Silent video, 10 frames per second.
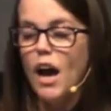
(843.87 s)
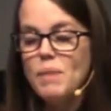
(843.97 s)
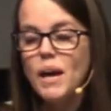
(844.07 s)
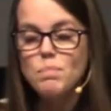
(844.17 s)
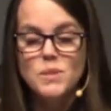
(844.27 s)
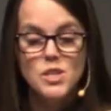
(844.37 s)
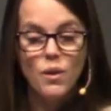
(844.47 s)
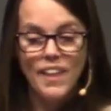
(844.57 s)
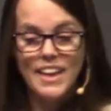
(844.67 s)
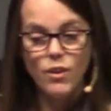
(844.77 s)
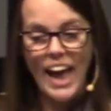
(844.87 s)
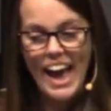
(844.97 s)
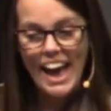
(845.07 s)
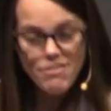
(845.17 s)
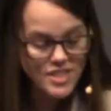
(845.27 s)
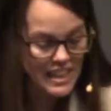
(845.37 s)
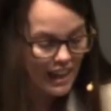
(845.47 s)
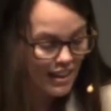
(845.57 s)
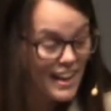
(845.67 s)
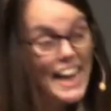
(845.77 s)
Happy couples know they don't have to
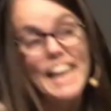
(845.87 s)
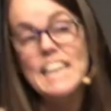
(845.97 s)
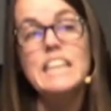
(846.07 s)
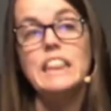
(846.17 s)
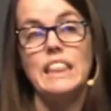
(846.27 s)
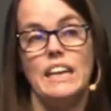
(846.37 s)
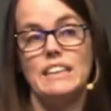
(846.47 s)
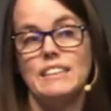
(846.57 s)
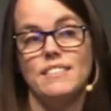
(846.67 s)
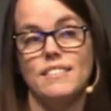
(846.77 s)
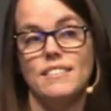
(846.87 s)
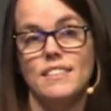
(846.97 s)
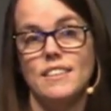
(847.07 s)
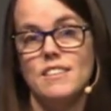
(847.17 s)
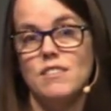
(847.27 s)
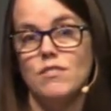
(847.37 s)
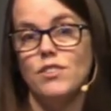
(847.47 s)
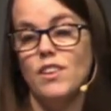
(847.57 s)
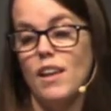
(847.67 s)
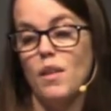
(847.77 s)
carry anything
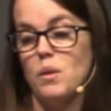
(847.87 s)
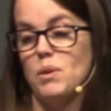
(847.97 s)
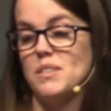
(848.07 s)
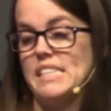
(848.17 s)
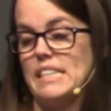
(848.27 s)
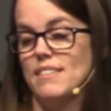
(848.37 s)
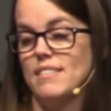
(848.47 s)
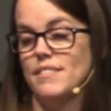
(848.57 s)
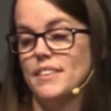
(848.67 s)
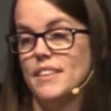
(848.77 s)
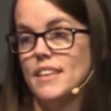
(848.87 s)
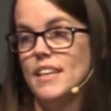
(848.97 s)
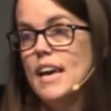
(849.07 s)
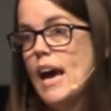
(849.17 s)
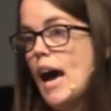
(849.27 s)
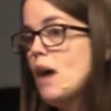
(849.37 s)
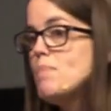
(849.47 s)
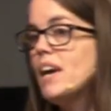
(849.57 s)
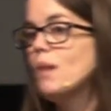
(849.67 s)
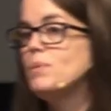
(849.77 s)
for the other person.
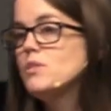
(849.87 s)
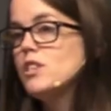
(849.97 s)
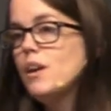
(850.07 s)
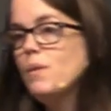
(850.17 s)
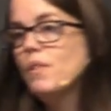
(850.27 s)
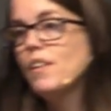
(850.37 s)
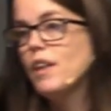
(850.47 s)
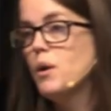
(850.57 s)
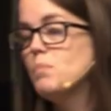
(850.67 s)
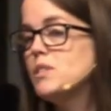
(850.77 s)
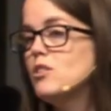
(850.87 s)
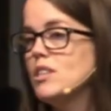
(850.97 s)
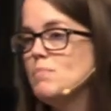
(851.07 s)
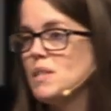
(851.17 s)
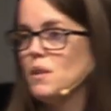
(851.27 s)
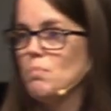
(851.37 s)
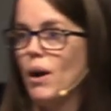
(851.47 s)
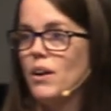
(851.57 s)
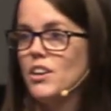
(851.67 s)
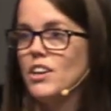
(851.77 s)
Happy couples know that the hopes and dreams of their
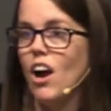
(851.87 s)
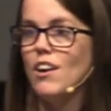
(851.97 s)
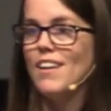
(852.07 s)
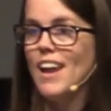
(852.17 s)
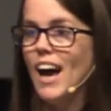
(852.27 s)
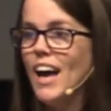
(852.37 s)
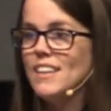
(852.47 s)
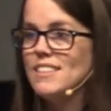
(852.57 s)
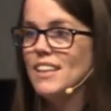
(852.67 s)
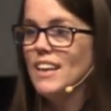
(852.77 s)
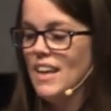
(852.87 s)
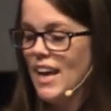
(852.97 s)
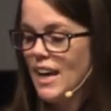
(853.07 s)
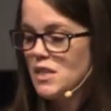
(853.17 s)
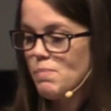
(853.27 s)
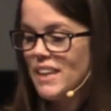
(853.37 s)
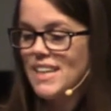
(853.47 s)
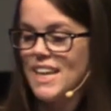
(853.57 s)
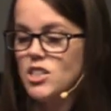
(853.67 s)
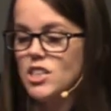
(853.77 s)
partner are not
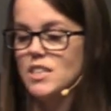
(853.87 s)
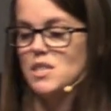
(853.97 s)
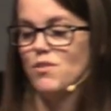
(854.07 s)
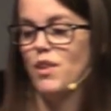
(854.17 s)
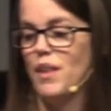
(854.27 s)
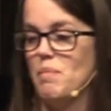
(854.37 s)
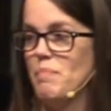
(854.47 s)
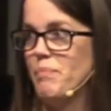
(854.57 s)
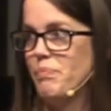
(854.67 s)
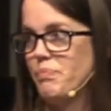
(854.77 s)
expectations for them.